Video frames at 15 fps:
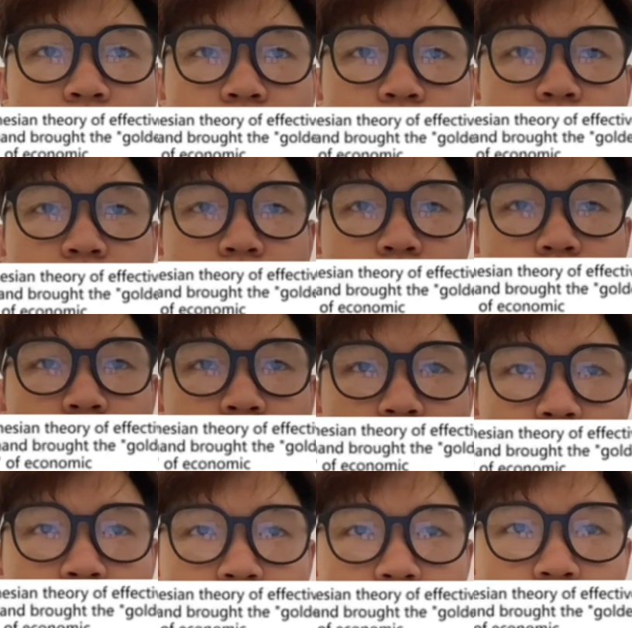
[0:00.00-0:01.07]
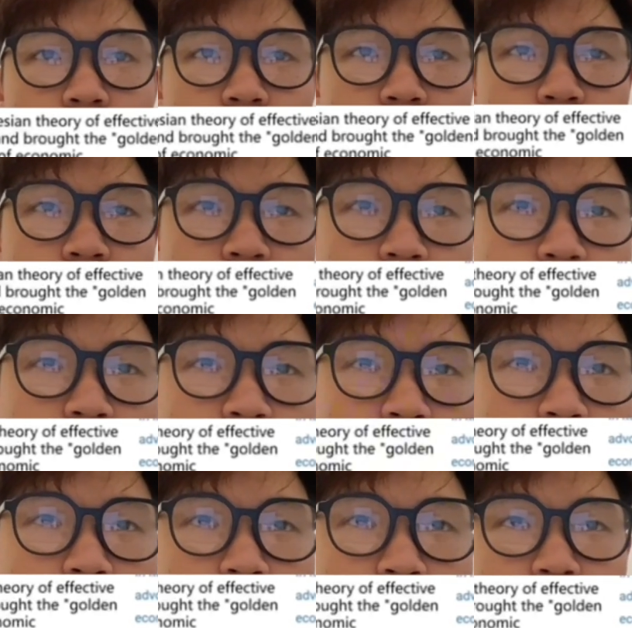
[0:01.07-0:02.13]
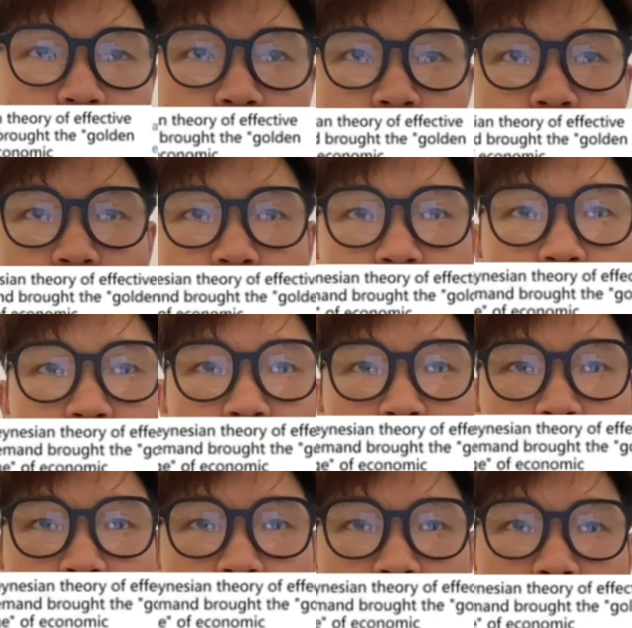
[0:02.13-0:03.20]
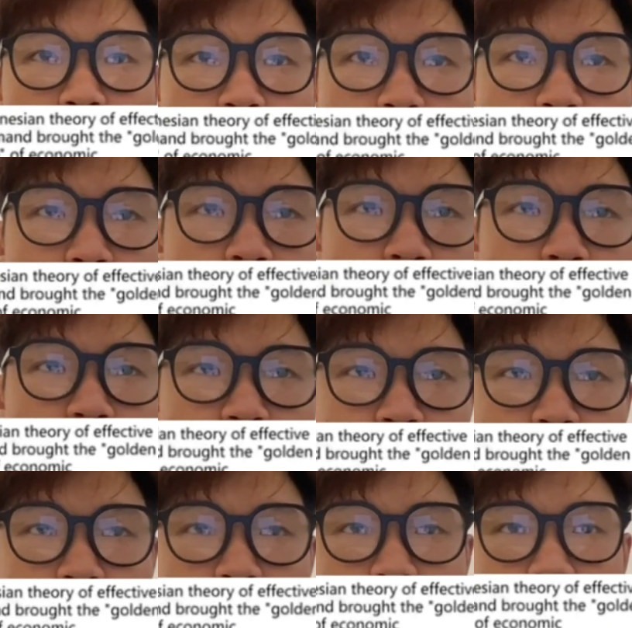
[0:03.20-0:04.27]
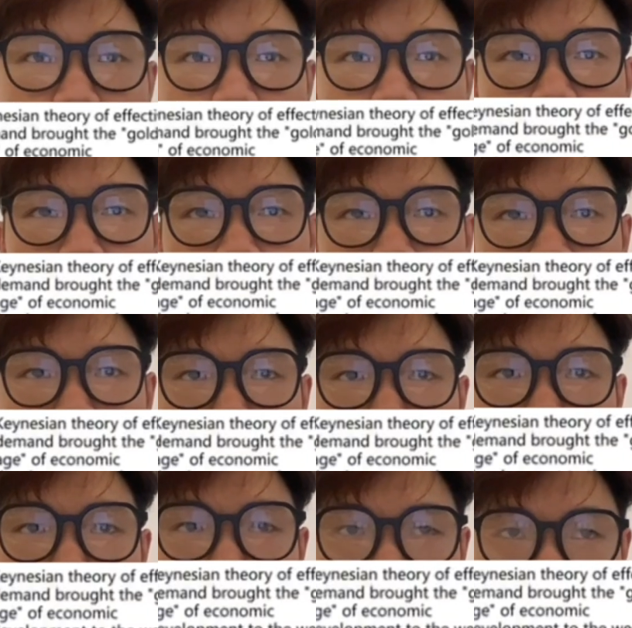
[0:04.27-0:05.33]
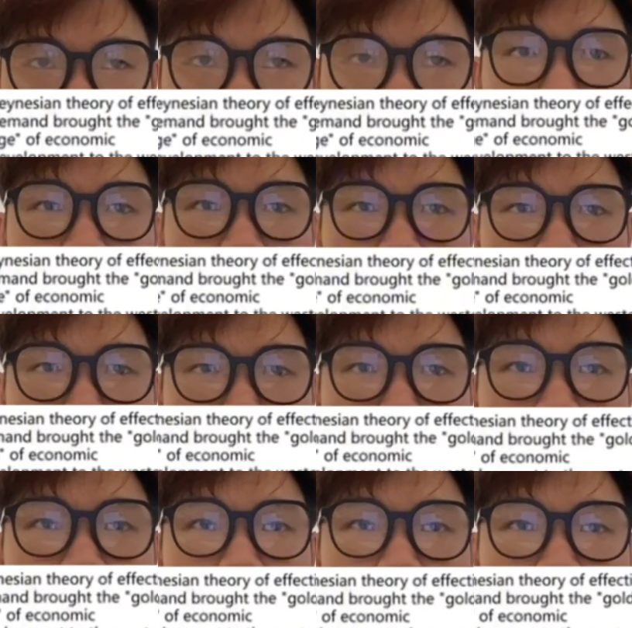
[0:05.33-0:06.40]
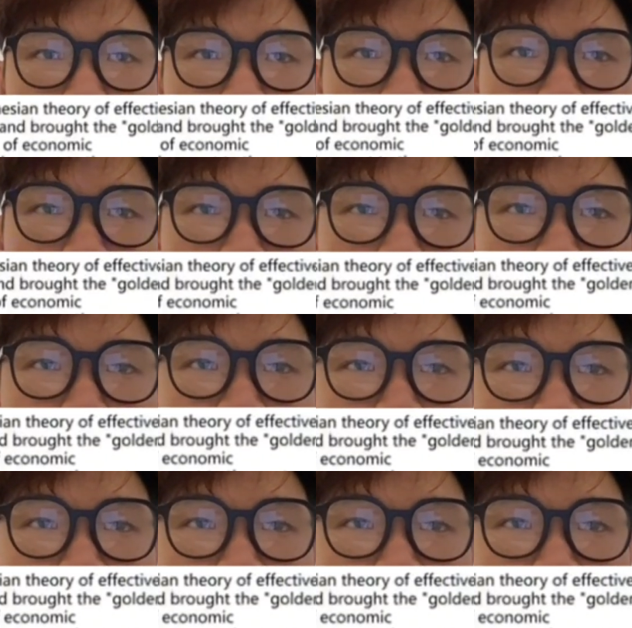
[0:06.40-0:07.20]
countries after the war. Keynesian's theory of effective demand brought the golden age of economic